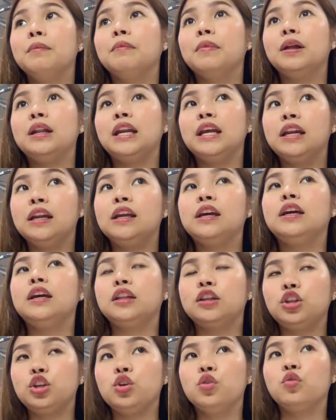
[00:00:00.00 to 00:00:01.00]

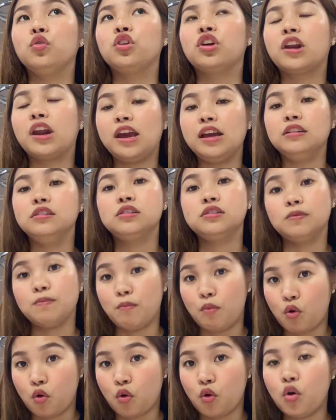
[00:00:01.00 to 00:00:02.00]
maliliit yung grades
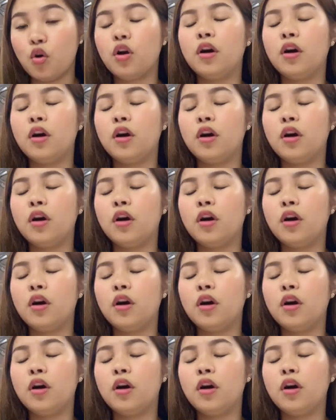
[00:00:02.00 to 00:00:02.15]
mo.